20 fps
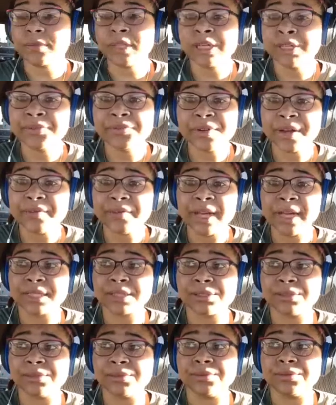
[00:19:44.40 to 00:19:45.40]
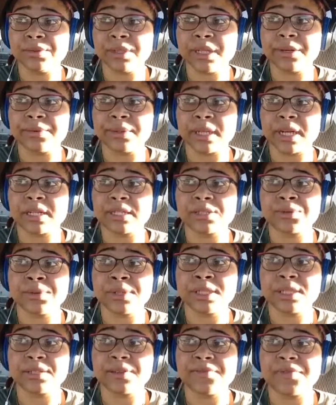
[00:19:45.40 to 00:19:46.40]
you've never had to deal with the
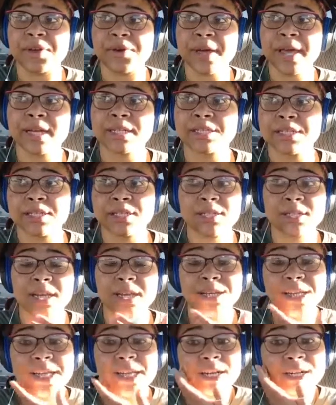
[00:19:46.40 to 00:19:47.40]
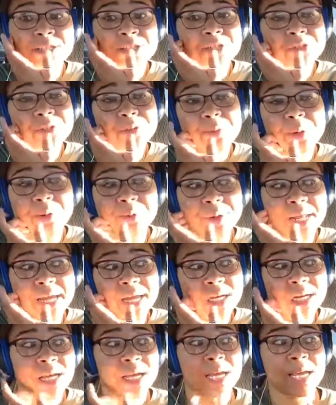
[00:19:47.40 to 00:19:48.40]
consequences of your actions, and let her stew on
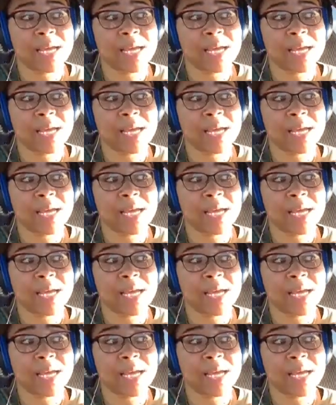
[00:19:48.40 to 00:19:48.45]
that.